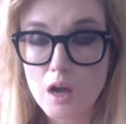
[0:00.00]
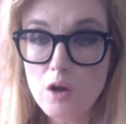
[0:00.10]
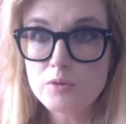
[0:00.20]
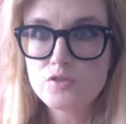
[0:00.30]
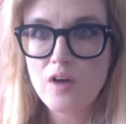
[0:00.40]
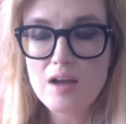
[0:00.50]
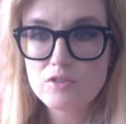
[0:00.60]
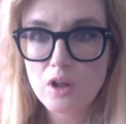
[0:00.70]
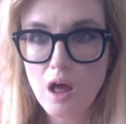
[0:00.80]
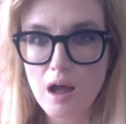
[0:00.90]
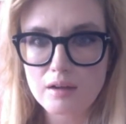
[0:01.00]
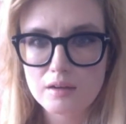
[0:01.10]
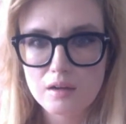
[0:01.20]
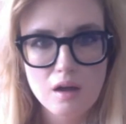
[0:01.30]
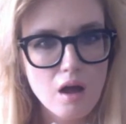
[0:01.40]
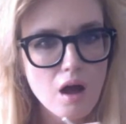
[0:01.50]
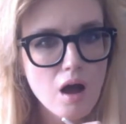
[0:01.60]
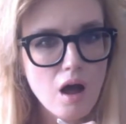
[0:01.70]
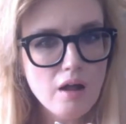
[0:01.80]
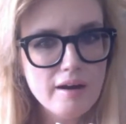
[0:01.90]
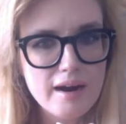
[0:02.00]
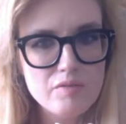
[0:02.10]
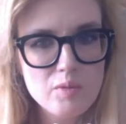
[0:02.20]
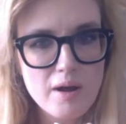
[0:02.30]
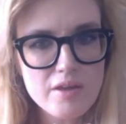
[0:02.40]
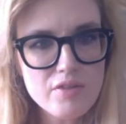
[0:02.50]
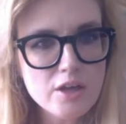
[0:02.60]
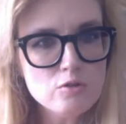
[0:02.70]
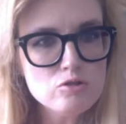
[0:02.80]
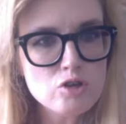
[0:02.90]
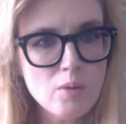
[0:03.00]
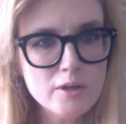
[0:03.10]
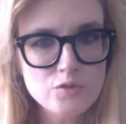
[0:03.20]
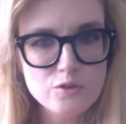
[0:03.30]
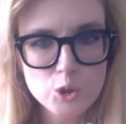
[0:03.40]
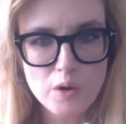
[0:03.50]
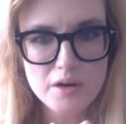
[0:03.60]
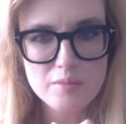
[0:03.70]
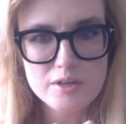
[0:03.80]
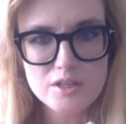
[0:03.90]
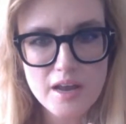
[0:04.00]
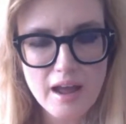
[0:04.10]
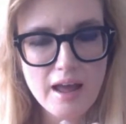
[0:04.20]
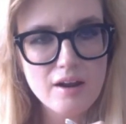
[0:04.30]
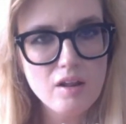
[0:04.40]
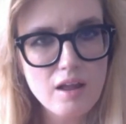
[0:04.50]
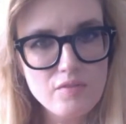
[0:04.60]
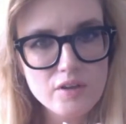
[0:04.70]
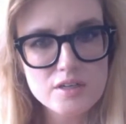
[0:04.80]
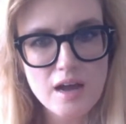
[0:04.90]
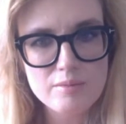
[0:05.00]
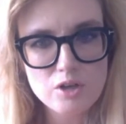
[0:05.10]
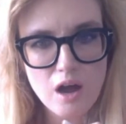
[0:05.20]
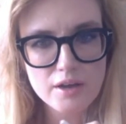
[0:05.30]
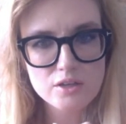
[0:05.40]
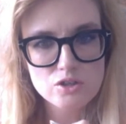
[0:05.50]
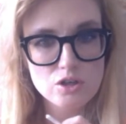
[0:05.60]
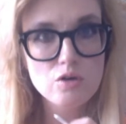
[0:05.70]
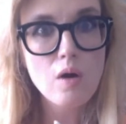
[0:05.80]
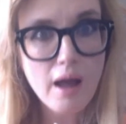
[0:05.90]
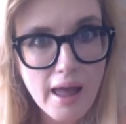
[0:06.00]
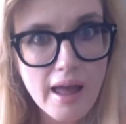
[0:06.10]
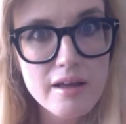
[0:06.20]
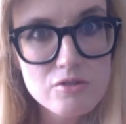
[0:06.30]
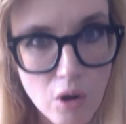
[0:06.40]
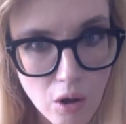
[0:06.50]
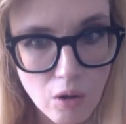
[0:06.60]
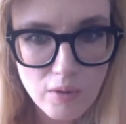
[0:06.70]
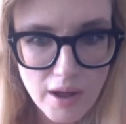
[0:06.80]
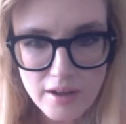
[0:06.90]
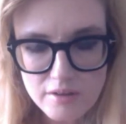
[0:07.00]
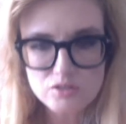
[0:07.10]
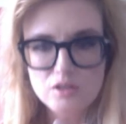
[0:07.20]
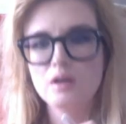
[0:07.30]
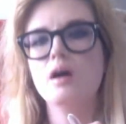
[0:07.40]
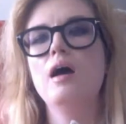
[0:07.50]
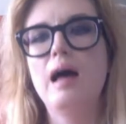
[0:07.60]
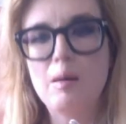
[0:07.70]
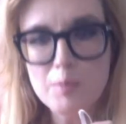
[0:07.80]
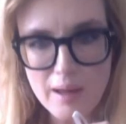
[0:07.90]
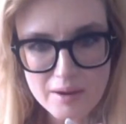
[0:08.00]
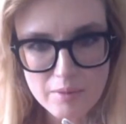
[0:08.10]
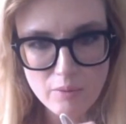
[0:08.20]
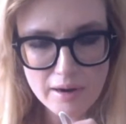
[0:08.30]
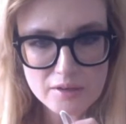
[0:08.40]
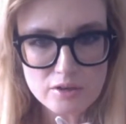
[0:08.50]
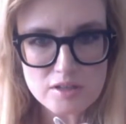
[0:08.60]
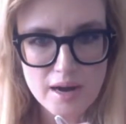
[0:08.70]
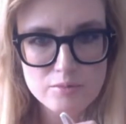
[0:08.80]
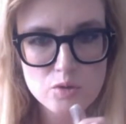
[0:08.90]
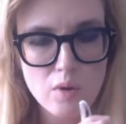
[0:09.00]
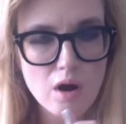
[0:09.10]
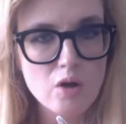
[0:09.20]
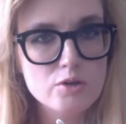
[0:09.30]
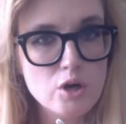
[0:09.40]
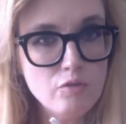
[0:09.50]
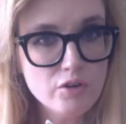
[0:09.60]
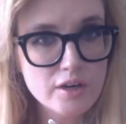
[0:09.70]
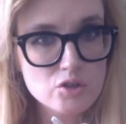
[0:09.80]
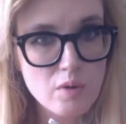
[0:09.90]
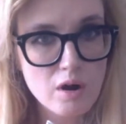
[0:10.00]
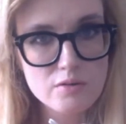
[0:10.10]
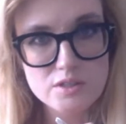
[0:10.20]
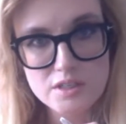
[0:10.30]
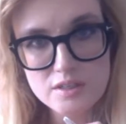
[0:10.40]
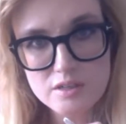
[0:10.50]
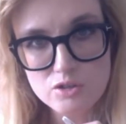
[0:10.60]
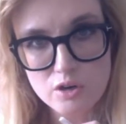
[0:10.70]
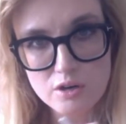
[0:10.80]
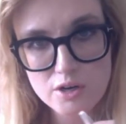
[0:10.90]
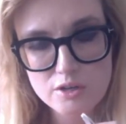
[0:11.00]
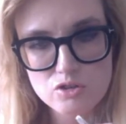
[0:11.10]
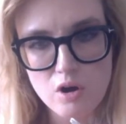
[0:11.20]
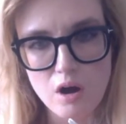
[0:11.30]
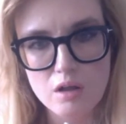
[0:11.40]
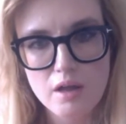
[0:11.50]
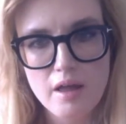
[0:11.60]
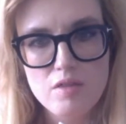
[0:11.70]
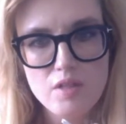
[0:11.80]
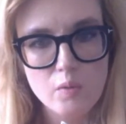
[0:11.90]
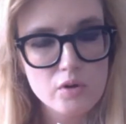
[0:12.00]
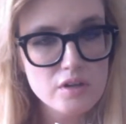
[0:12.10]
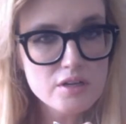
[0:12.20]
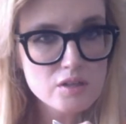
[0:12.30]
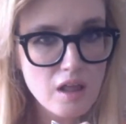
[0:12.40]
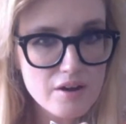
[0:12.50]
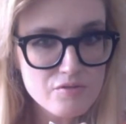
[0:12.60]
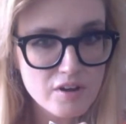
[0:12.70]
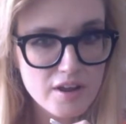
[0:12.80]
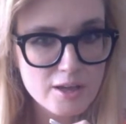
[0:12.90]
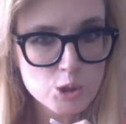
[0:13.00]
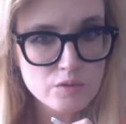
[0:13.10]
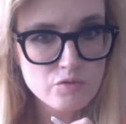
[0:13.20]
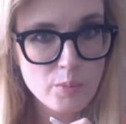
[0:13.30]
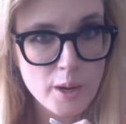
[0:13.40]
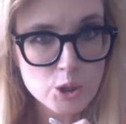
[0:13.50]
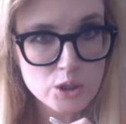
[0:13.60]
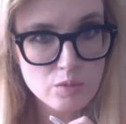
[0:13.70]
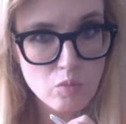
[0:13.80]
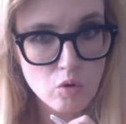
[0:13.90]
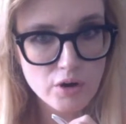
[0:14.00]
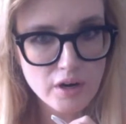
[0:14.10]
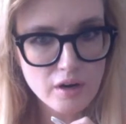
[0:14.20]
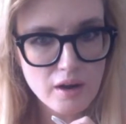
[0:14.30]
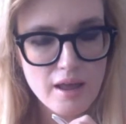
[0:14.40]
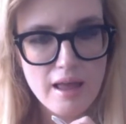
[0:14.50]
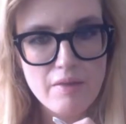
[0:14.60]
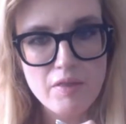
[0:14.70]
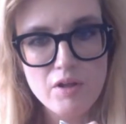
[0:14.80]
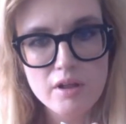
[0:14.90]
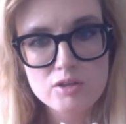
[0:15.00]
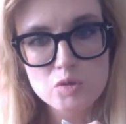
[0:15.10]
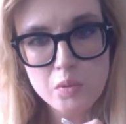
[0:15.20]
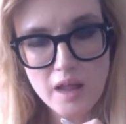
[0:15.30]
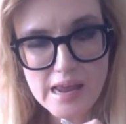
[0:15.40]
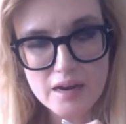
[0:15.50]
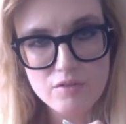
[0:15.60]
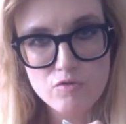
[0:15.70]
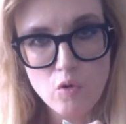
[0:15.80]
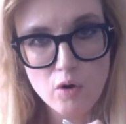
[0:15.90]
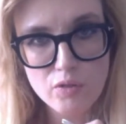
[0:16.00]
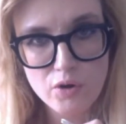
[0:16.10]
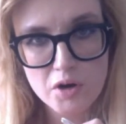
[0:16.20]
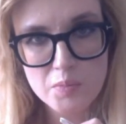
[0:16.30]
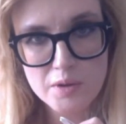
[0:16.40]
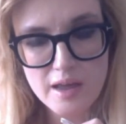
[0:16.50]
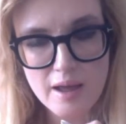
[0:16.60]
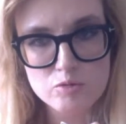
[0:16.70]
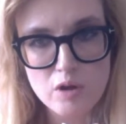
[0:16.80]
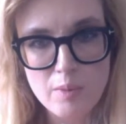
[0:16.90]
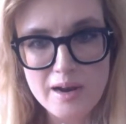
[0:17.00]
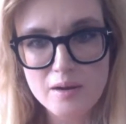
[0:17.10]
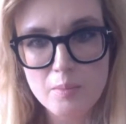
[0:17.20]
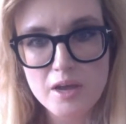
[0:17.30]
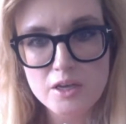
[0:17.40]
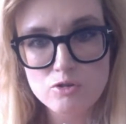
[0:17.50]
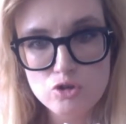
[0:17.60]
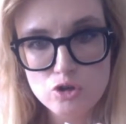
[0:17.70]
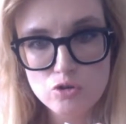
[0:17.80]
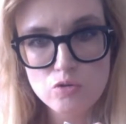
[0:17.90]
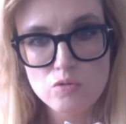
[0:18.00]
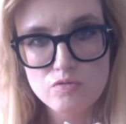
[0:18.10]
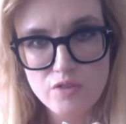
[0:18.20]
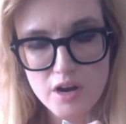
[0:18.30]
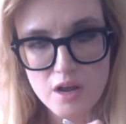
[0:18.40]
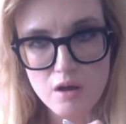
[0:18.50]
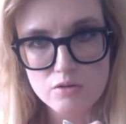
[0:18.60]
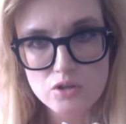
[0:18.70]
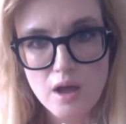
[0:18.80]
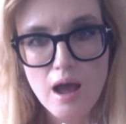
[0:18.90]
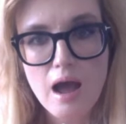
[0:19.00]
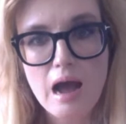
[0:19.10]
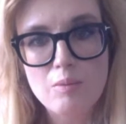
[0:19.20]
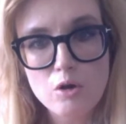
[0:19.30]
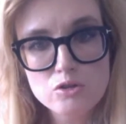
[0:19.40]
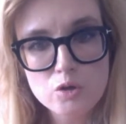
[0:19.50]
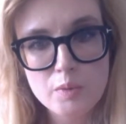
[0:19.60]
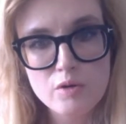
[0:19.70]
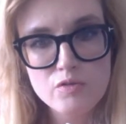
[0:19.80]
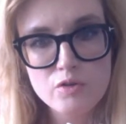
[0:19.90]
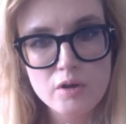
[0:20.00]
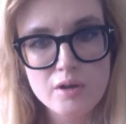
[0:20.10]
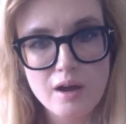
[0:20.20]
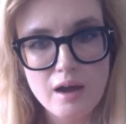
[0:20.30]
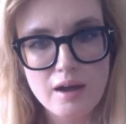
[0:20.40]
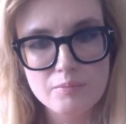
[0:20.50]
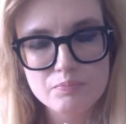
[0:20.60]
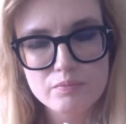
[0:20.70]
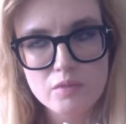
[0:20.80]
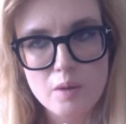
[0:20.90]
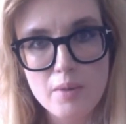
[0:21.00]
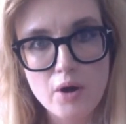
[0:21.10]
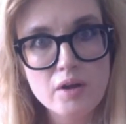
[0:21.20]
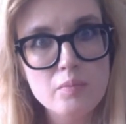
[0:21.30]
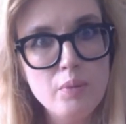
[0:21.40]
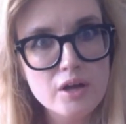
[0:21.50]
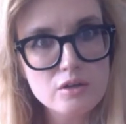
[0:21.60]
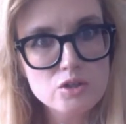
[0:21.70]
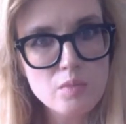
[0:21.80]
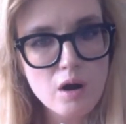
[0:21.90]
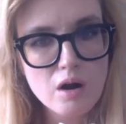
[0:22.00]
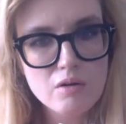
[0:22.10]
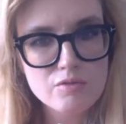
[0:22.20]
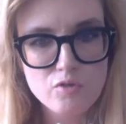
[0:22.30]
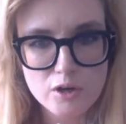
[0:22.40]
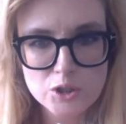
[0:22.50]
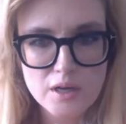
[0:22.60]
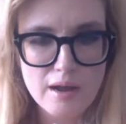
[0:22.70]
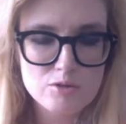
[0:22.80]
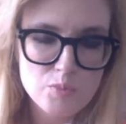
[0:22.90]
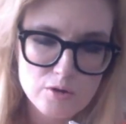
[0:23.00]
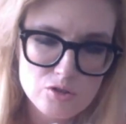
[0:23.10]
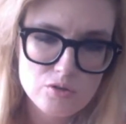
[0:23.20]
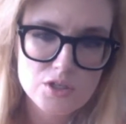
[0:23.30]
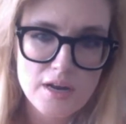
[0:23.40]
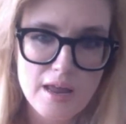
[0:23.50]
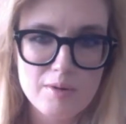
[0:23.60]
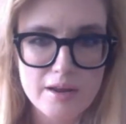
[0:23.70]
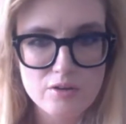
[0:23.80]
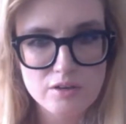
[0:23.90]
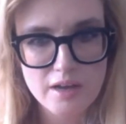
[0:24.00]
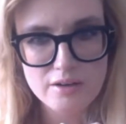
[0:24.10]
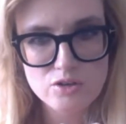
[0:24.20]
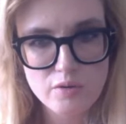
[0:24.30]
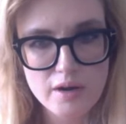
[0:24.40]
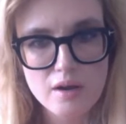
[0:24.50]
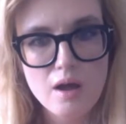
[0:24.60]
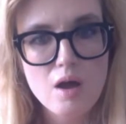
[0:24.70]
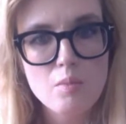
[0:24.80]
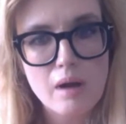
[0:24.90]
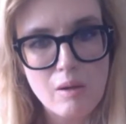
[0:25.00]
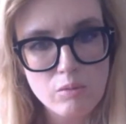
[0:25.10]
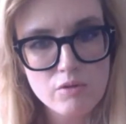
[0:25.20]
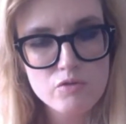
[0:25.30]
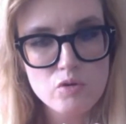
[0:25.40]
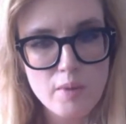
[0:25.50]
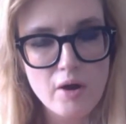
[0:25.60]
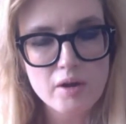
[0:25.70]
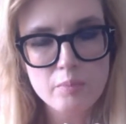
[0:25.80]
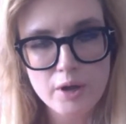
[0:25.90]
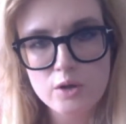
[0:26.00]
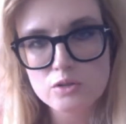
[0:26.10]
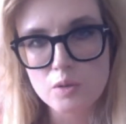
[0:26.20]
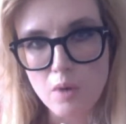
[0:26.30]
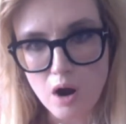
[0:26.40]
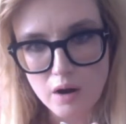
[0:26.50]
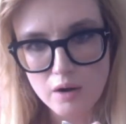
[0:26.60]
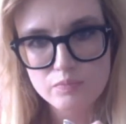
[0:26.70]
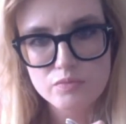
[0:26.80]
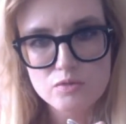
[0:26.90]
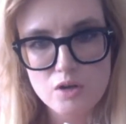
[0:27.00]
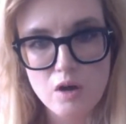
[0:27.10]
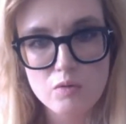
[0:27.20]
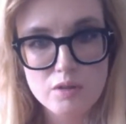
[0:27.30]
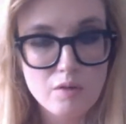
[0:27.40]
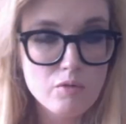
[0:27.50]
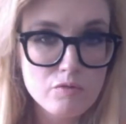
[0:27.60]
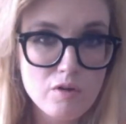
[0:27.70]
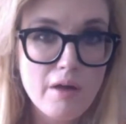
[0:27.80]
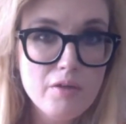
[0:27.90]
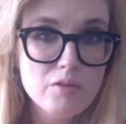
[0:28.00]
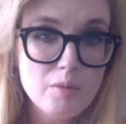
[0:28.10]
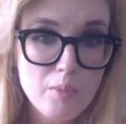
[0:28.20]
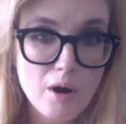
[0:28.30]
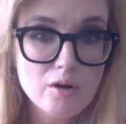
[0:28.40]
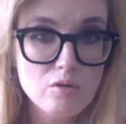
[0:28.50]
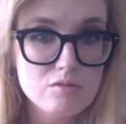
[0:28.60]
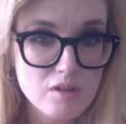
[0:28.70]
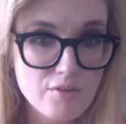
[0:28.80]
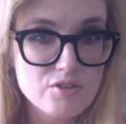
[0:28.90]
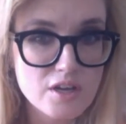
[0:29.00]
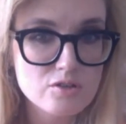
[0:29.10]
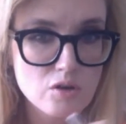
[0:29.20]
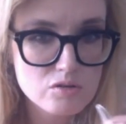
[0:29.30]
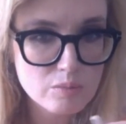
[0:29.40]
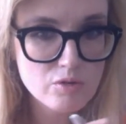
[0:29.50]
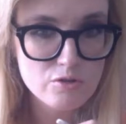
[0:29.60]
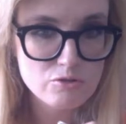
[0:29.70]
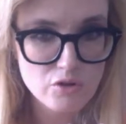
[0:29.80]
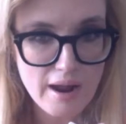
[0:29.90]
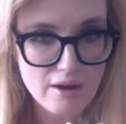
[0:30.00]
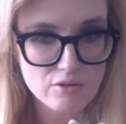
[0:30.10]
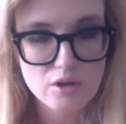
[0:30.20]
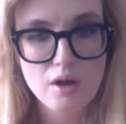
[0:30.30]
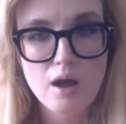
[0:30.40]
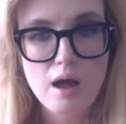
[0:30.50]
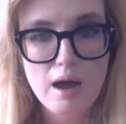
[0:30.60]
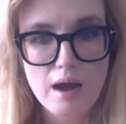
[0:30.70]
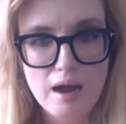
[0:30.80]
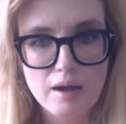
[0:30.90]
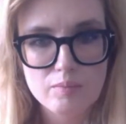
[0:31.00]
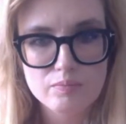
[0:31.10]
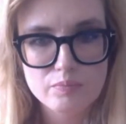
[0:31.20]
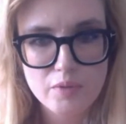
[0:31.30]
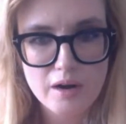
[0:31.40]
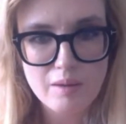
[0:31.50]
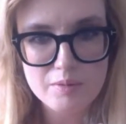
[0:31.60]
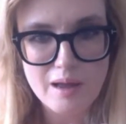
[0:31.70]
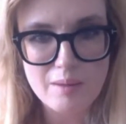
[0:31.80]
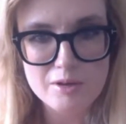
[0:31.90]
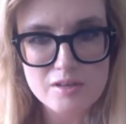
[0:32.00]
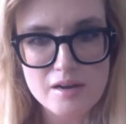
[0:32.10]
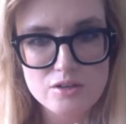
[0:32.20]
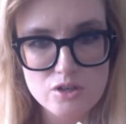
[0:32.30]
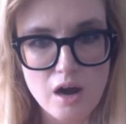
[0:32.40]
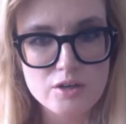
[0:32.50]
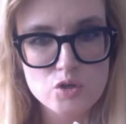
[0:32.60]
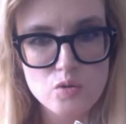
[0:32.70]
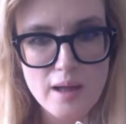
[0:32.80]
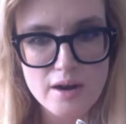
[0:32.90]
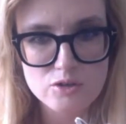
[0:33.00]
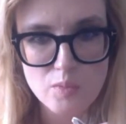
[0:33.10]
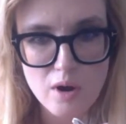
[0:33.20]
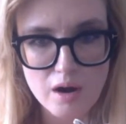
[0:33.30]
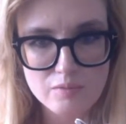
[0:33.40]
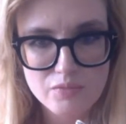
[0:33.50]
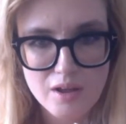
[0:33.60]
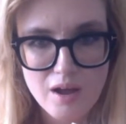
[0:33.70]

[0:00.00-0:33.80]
Oh, it's five o'clock. All right, everybody. Thank you so much for joining me today. I had a lovely time talking to you, as always. I'll be back at my regular setup tomorrow. And don't forget, tomorrow is Disney's earnings call. They'll release a lot of financial information in the morning, and then they'll explain it at 4.30 p.m. So I might end up making two videos. I'm also going to be reviewing um, American Pickle tomorrow. Unfortunately, I was supposed to do it today, but I couldn't get to it. But I will review American Pickle tomorrow. So the other, the embargo is lifted, so some reviews are out. Um, but I'll be I'm excited to talk to you about it tomorrow.